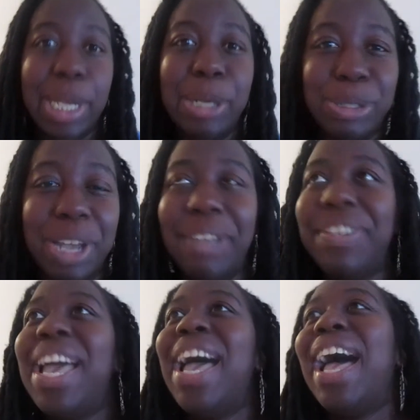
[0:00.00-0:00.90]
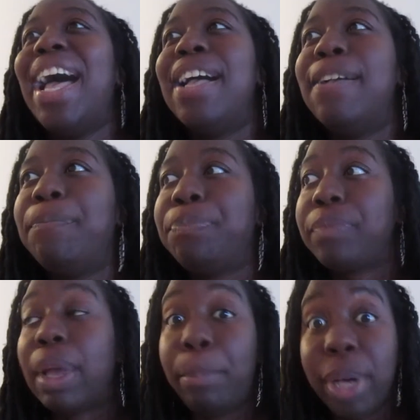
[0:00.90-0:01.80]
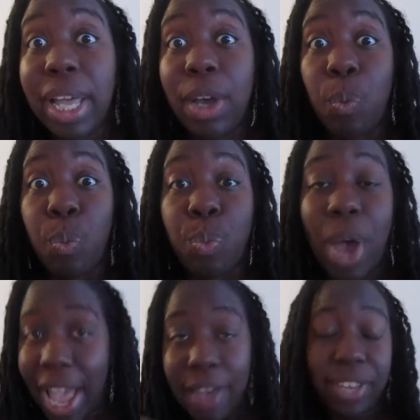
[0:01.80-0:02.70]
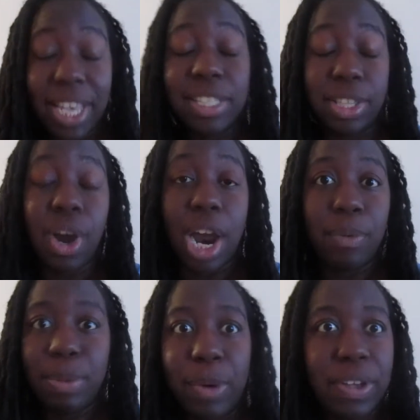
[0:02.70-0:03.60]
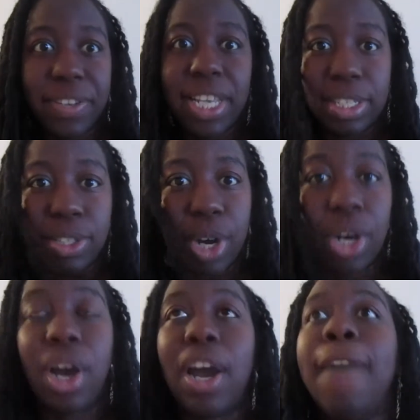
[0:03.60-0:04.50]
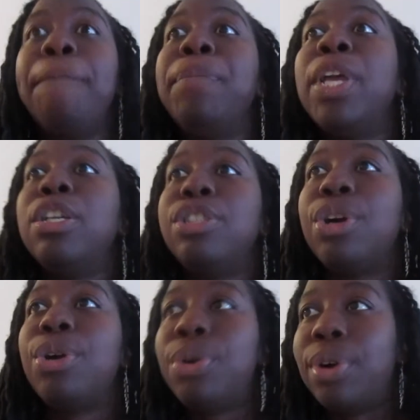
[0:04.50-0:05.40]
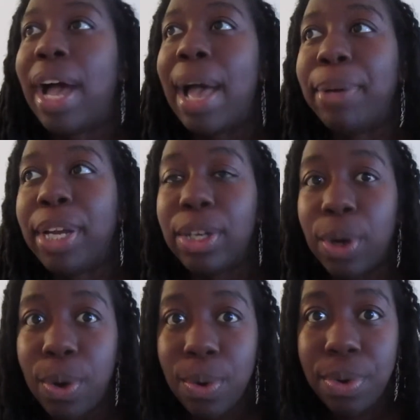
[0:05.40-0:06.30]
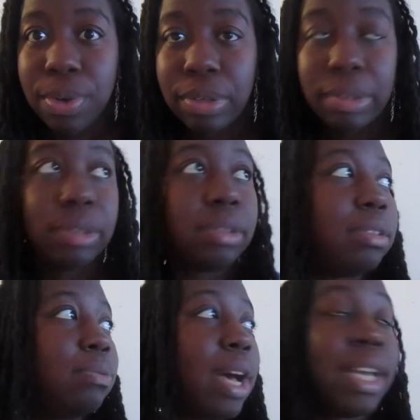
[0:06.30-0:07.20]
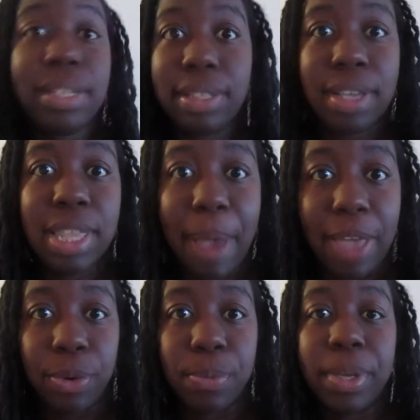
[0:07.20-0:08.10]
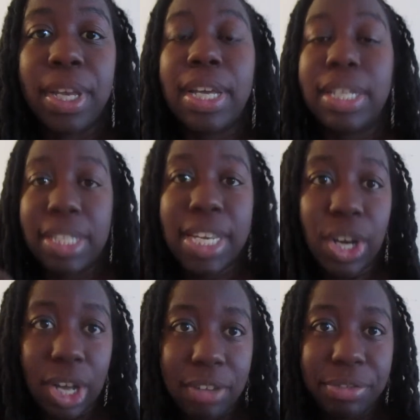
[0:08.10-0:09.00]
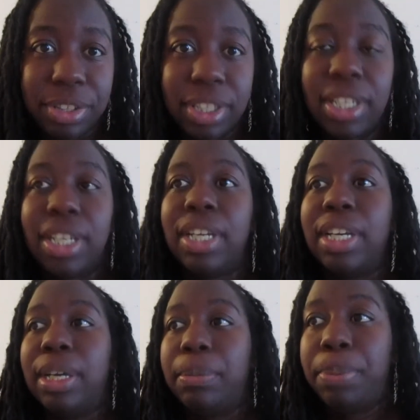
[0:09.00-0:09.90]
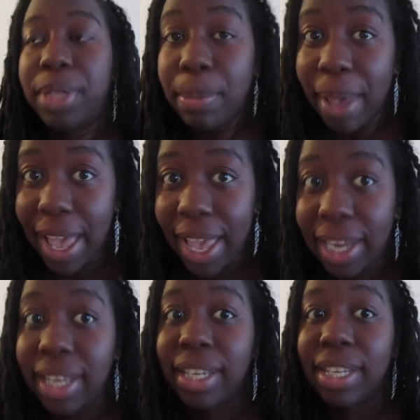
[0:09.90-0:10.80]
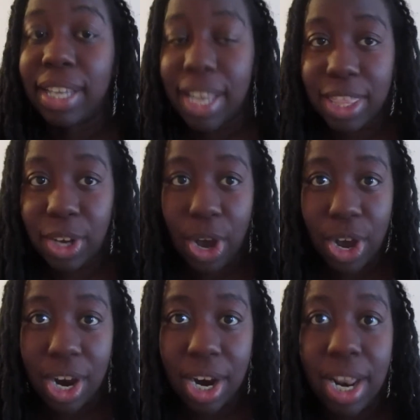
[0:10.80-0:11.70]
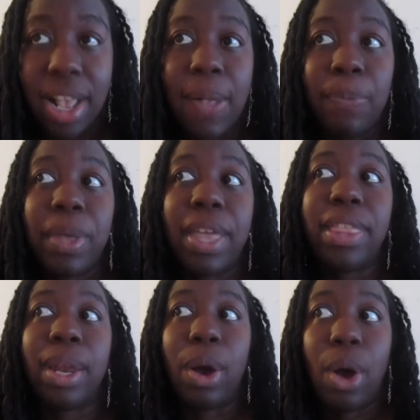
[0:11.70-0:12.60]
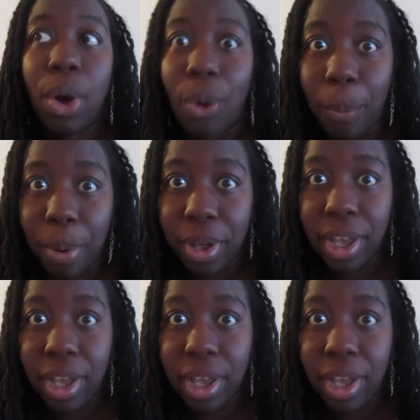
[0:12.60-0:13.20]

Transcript: i don't drive um, but i have keys to the car we both have keys to our car so i'm gonna go while he's in the bathroom sneak off put the bag in the car and then hope